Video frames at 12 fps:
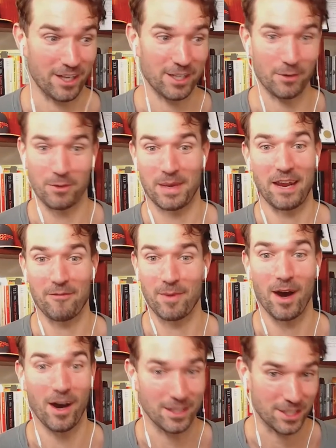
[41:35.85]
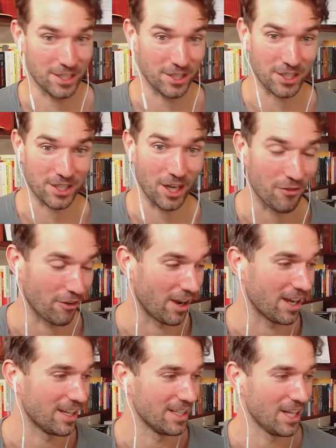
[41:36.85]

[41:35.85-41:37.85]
You don't want to be left behind, so you just go for it.